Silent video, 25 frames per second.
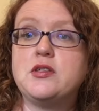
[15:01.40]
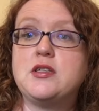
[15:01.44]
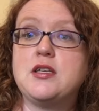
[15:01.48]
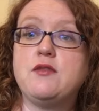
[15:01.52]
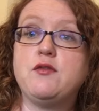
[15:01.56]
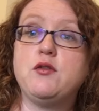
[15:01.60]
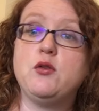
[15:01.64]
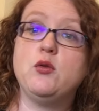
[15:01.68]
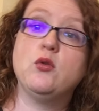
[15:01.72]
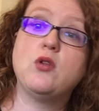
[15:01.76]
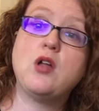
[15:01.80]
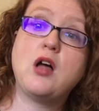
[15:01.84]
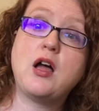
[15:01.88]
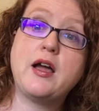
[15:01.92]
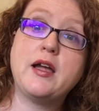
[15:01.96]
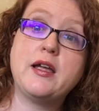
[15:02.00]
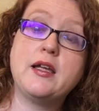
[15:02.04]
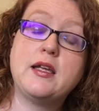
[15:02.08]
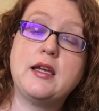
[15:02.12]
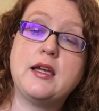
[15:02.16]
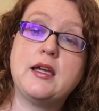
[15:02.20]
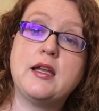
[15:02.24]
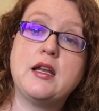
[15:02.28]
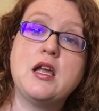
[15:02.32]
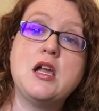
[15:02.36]
see if you
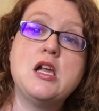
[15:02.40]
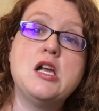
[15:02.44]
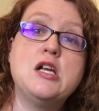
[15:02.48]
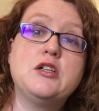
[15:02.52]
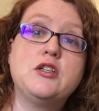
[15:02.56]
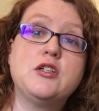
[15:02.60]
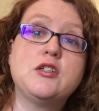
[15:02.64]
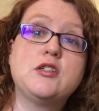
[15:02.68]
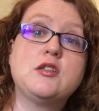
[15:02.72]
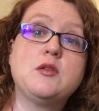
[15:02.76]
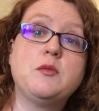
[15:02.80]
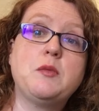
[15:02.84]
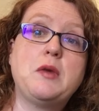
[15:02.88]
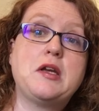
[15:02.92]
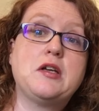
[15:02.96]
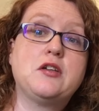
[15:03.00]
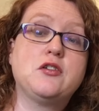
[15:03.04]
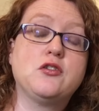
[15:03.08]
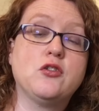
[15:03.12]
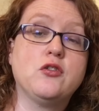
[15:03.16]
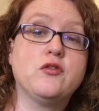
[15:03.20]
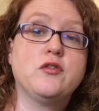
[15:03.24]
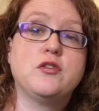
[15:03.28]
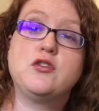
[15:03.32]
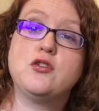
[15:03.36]
like it, just to make
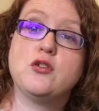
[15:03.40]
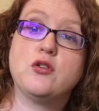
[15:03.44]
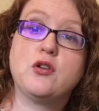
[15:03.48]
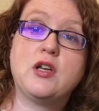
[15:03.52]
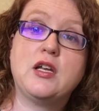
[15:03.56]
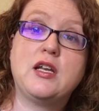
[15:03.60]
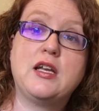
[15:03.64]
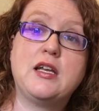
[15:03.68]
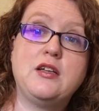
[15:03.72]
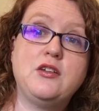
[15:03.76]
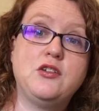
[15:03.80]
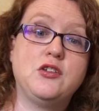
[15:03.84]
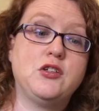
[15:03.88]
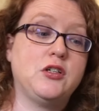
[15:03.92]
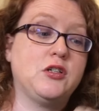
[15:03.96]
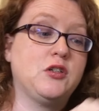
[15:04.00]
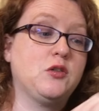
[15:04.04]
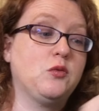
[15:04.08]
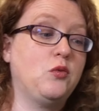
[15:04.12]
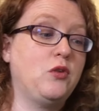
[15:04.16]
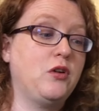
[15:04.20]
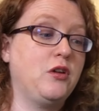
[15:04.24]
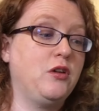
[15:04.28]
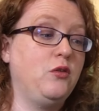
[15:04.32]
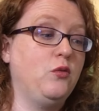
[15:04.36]
sure that you're getting just
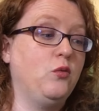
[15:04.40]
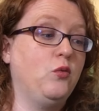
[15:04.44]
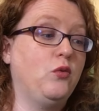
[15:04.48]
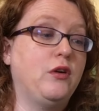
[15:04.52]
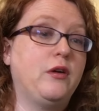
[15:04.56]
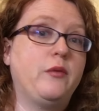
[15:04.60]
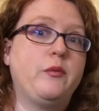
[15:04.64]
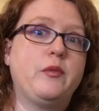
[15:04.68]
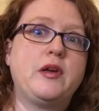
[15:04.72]
what you want.